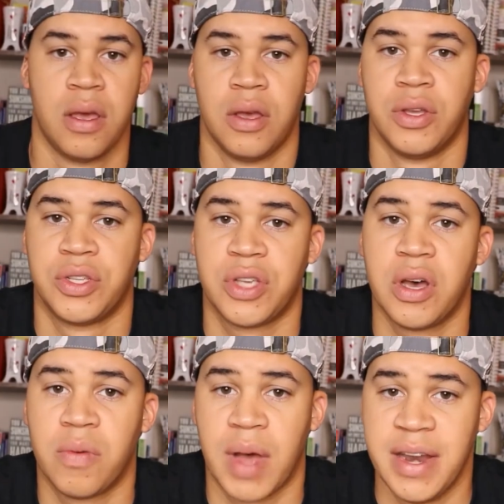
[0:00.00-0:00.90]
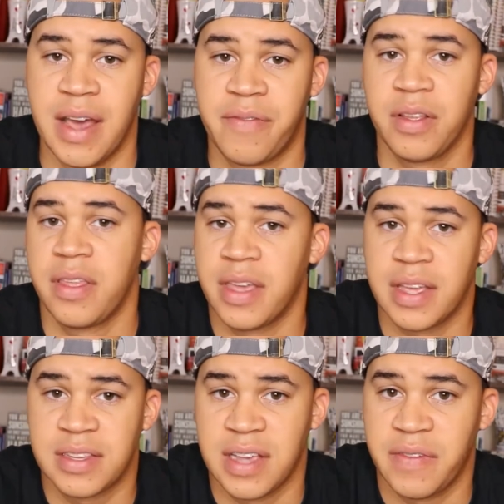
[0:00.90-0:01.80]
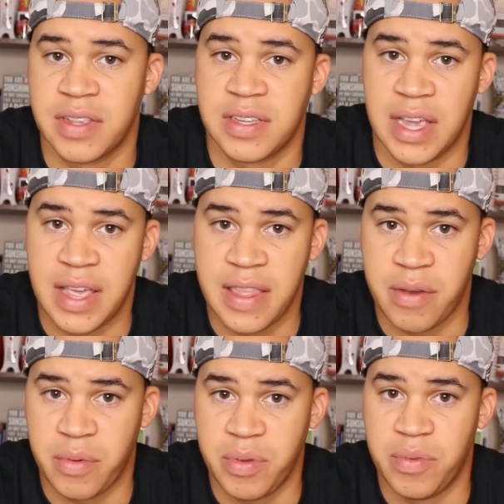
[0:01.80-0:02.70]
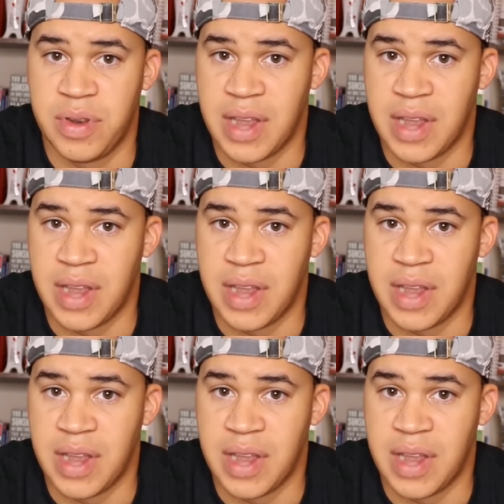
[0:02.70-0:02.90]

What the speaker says: So I definitely think it's safe to say that we